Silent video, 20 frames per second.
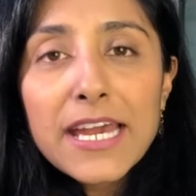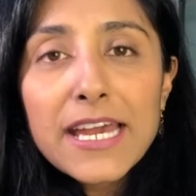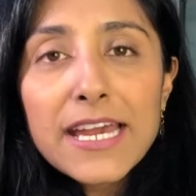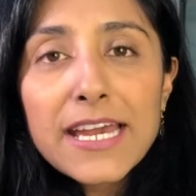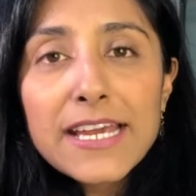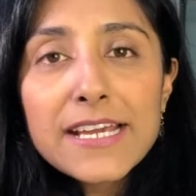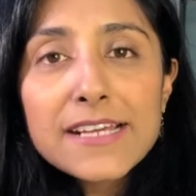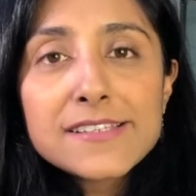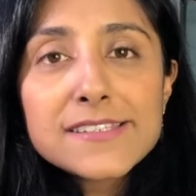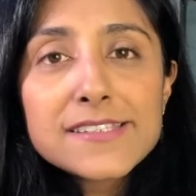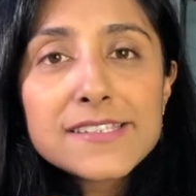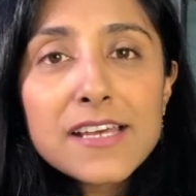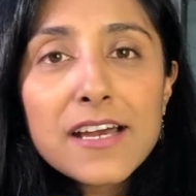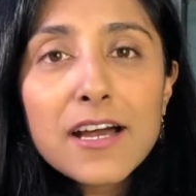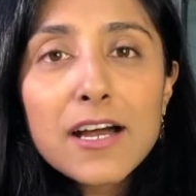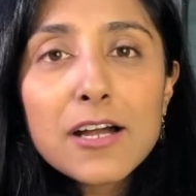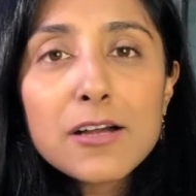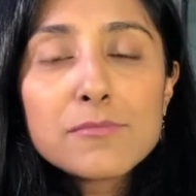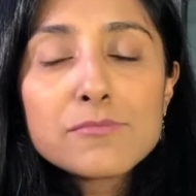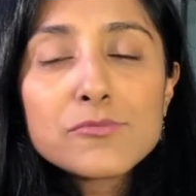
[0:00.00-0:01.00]
is
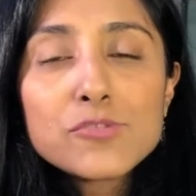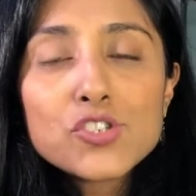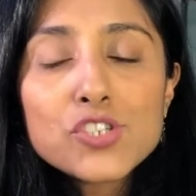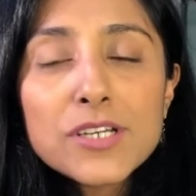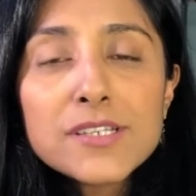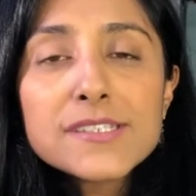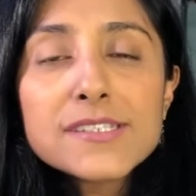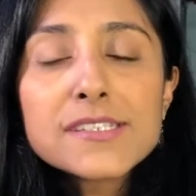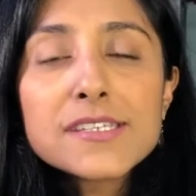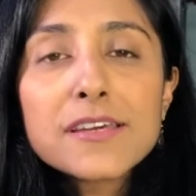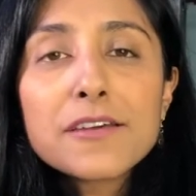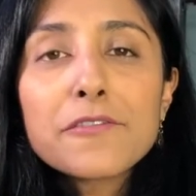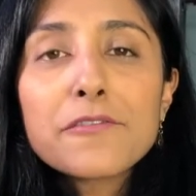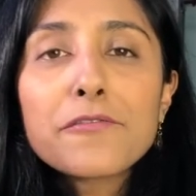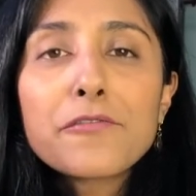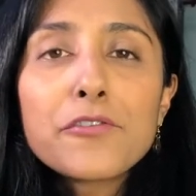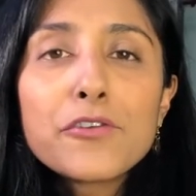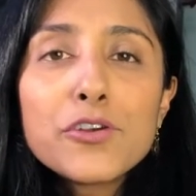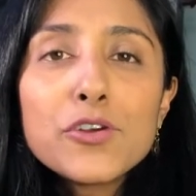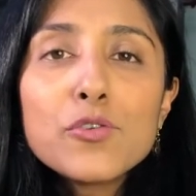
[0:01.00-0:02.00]
just
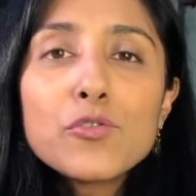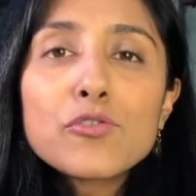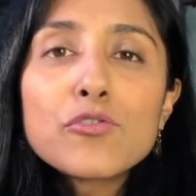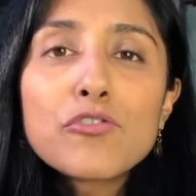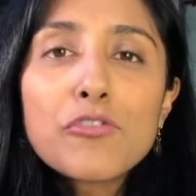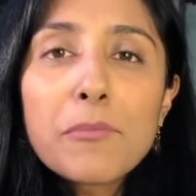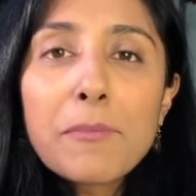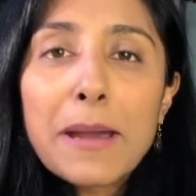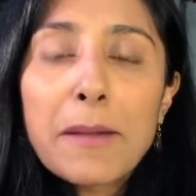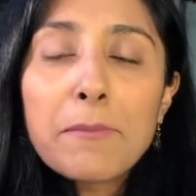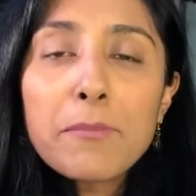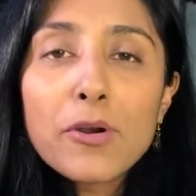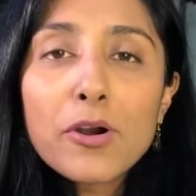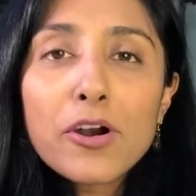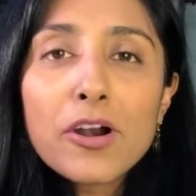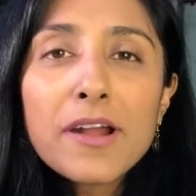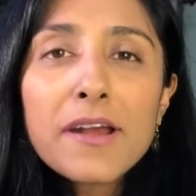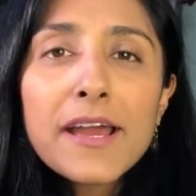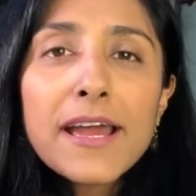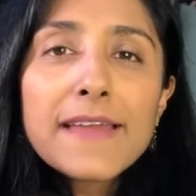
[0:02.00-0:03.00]
for you to remember
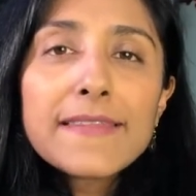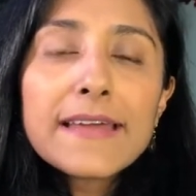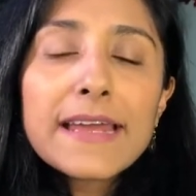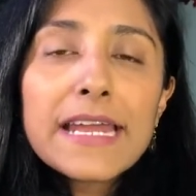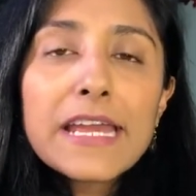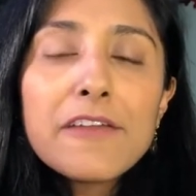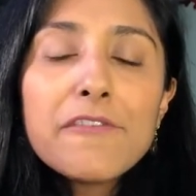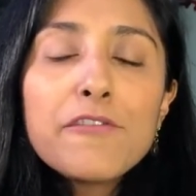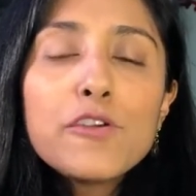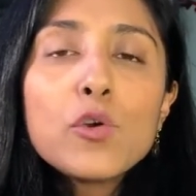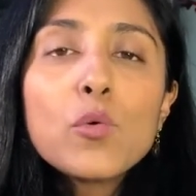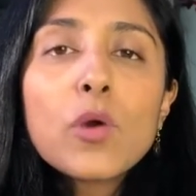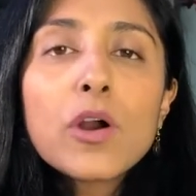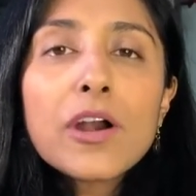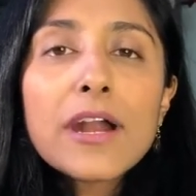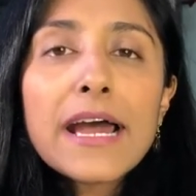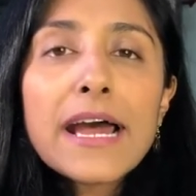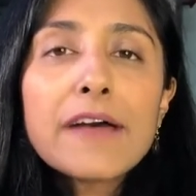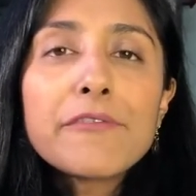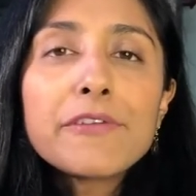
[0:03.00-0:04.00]
that if you are
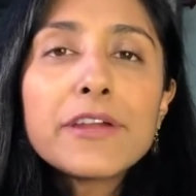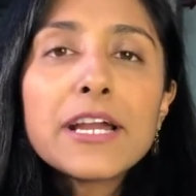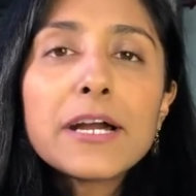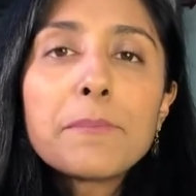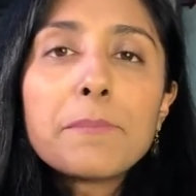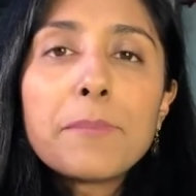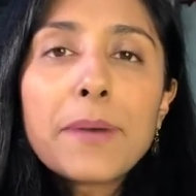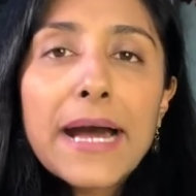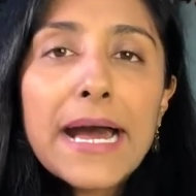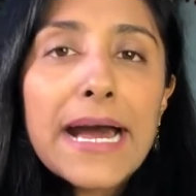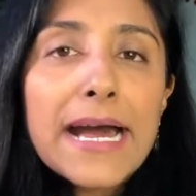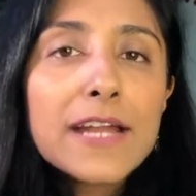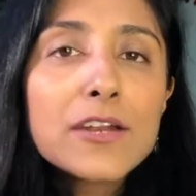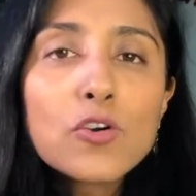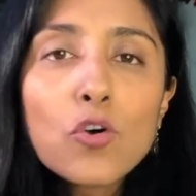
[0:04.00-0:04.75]
having a bad